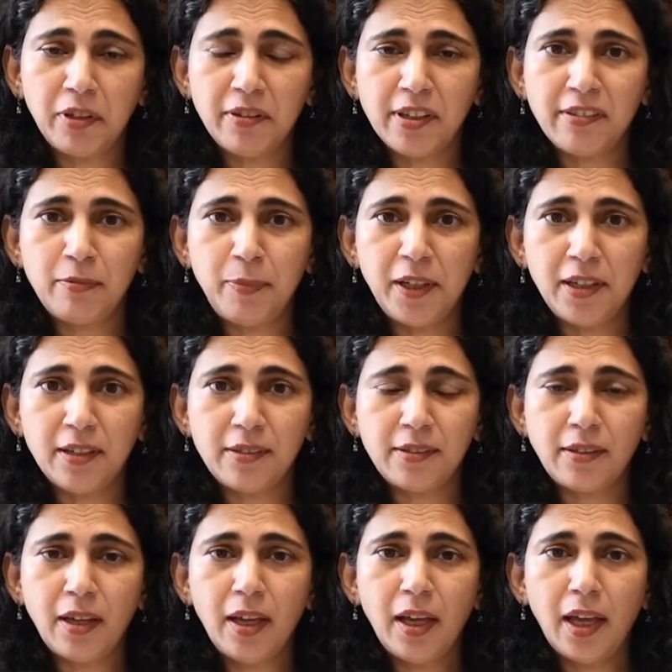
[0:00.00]
this
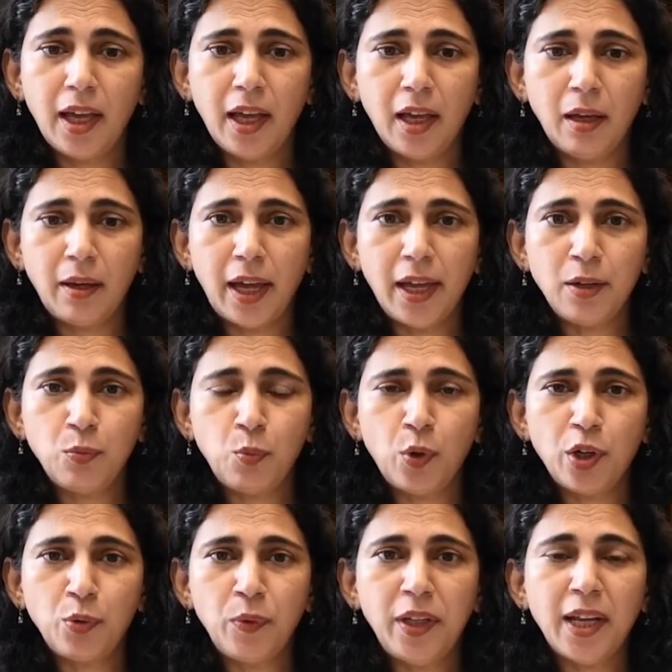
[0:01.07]
experience, and
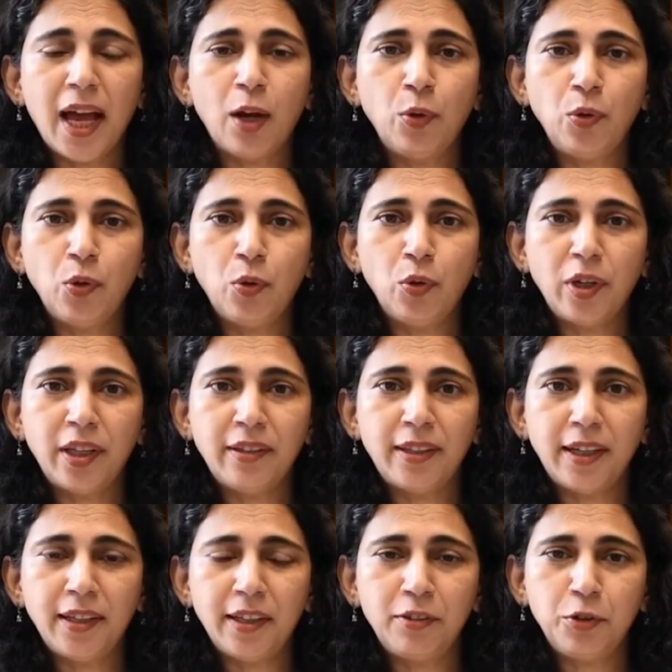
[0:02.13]
what we now know is
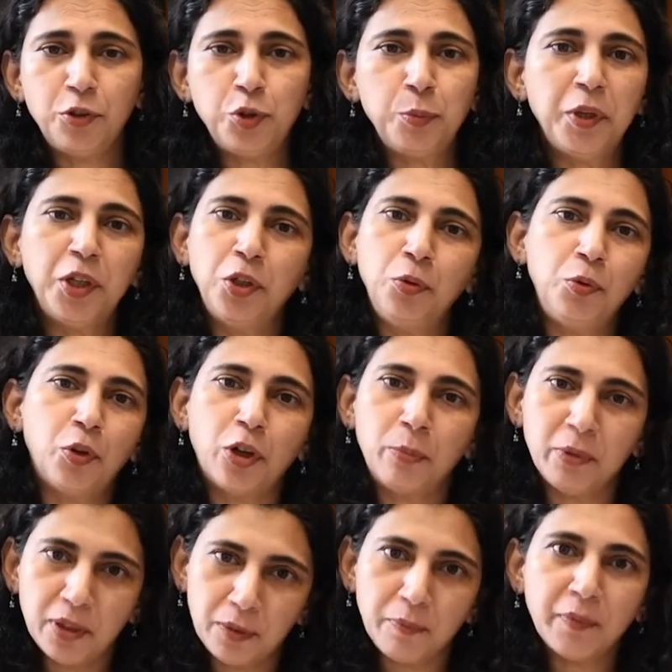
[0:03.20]
that there's going to be a new
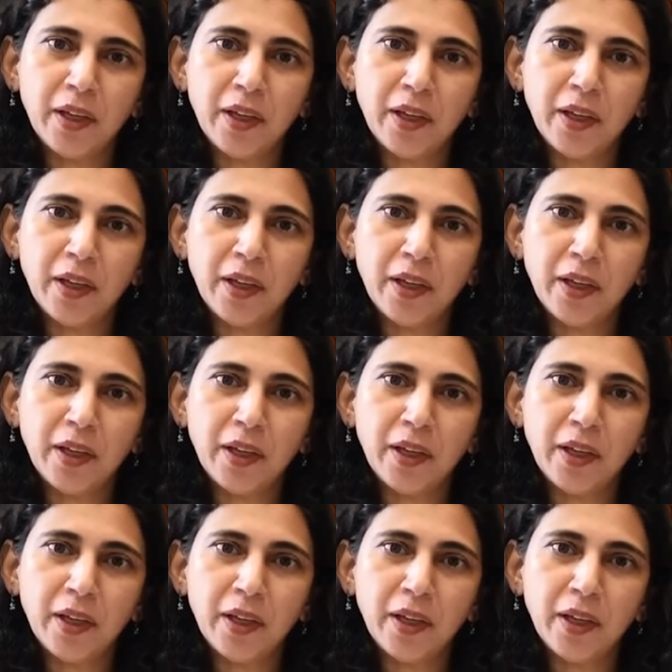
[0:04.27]
normal.